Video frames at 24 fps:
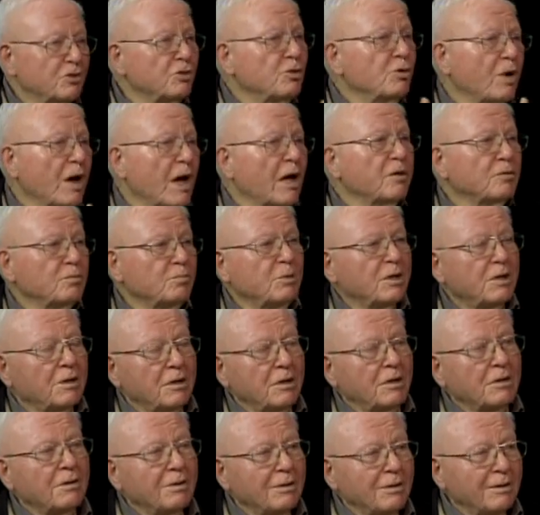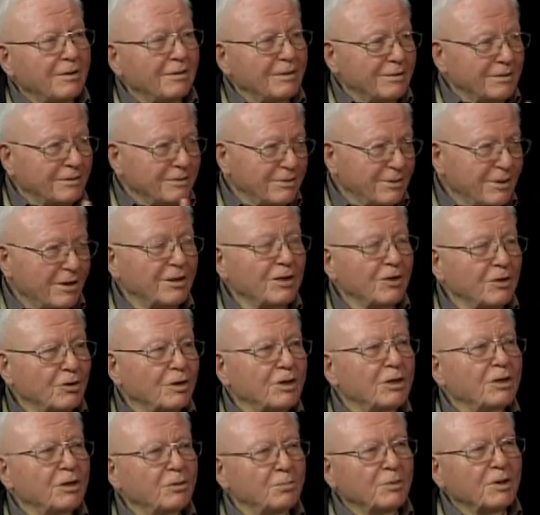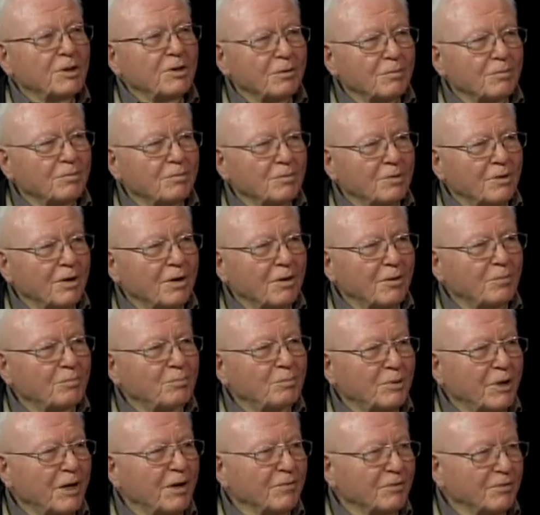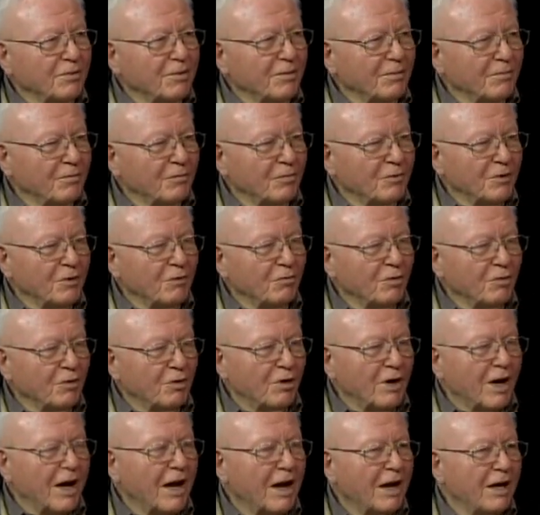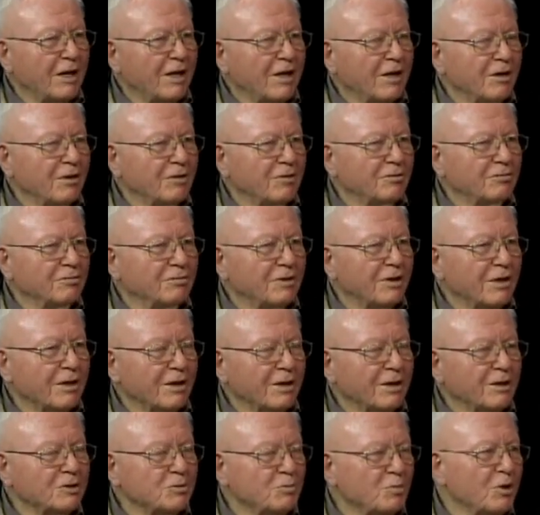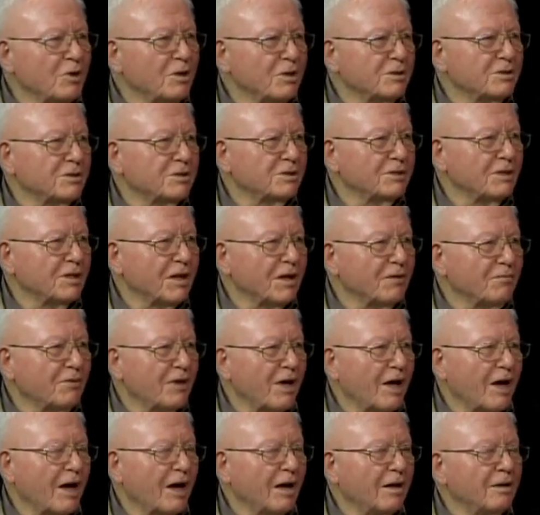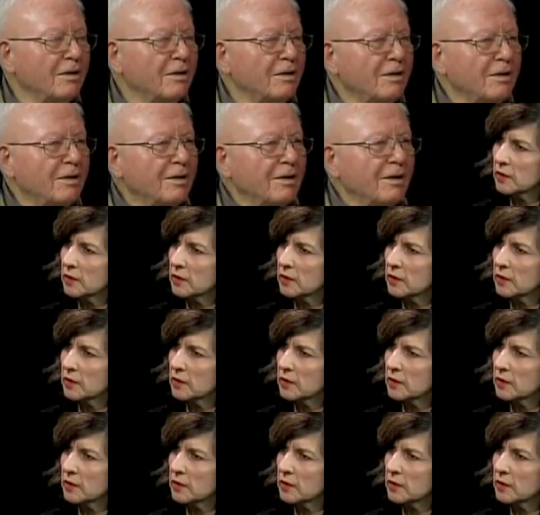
you asked me to tell you a little bit of, about the variety of uh, experiences that I've had. Yes.